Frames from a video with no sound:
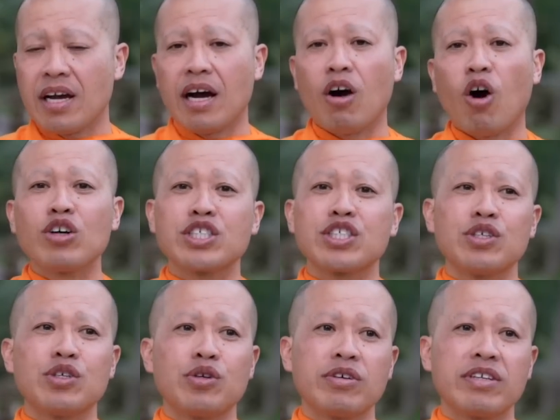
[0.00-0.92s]
Uh,
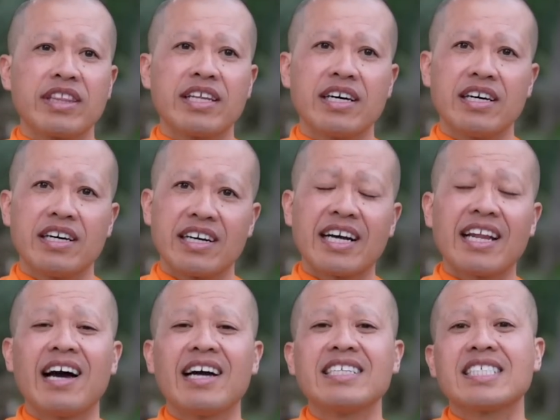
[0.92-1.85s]
also, the
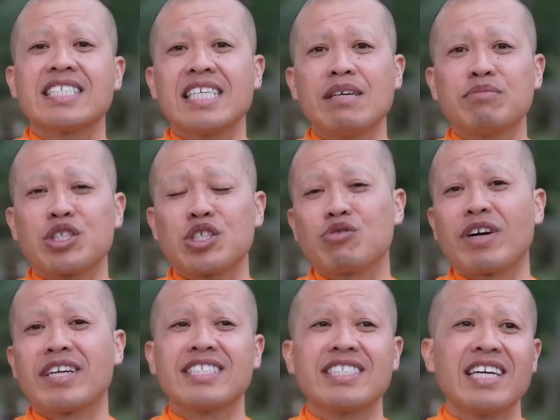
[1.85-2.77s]
clients seem to
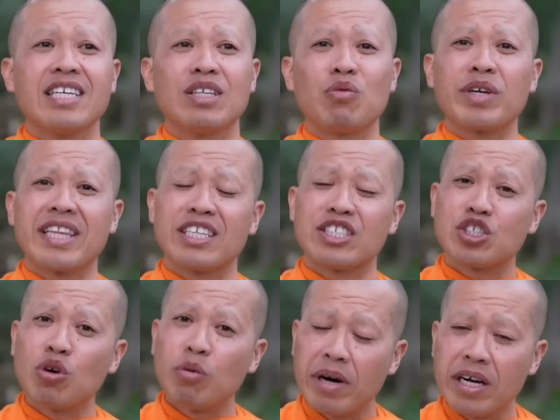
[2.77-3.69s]
resonate with it
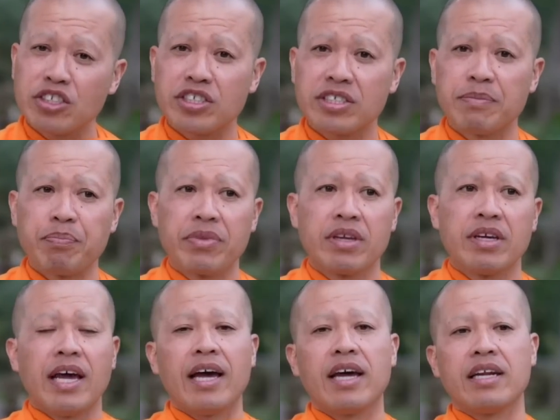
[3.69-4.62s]
so much.
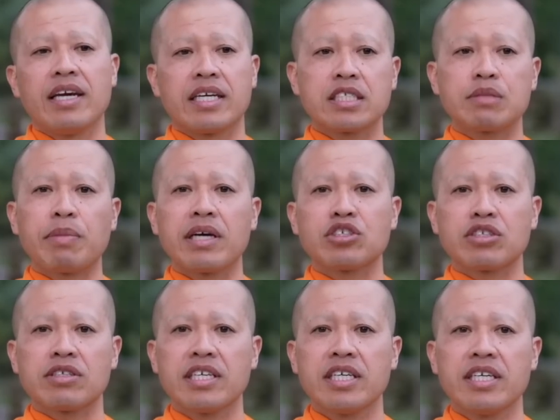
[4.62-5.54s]
And
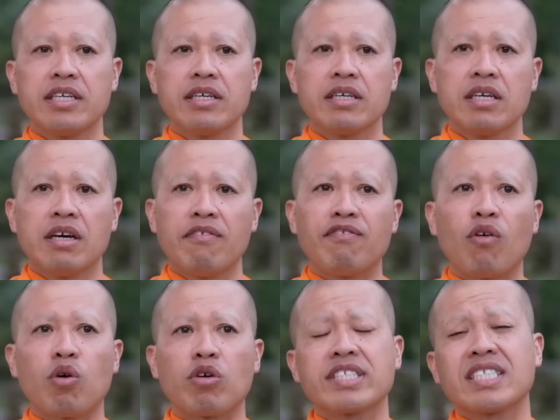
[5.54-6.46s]
especially
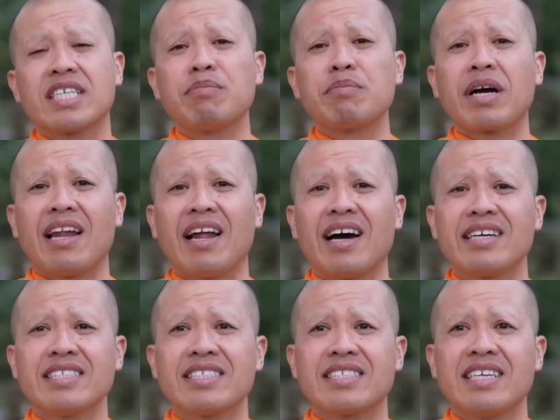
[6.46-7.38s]
for some
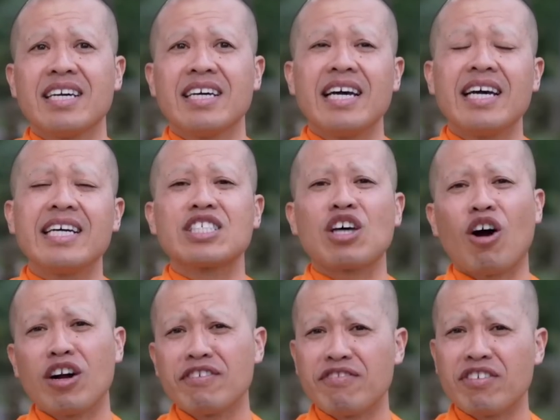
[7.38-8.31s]
clients, it's
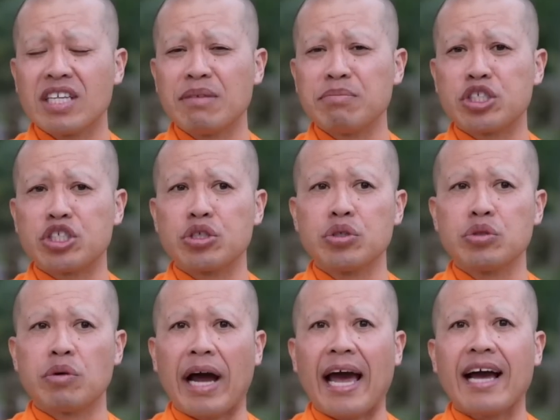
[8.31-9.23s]
hard for them
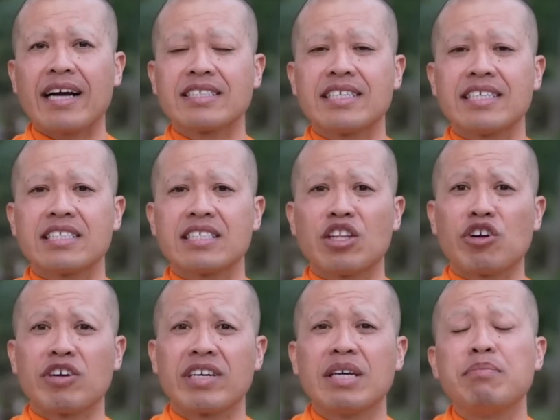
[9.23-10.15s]
to access
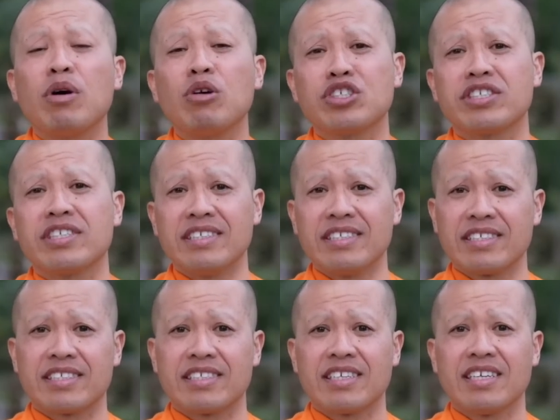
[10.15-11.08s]
their
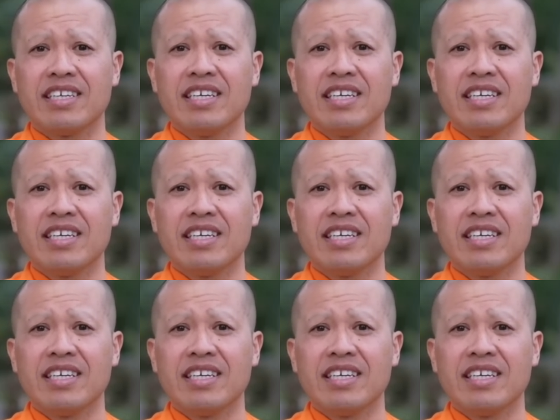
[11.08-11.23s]
emotions.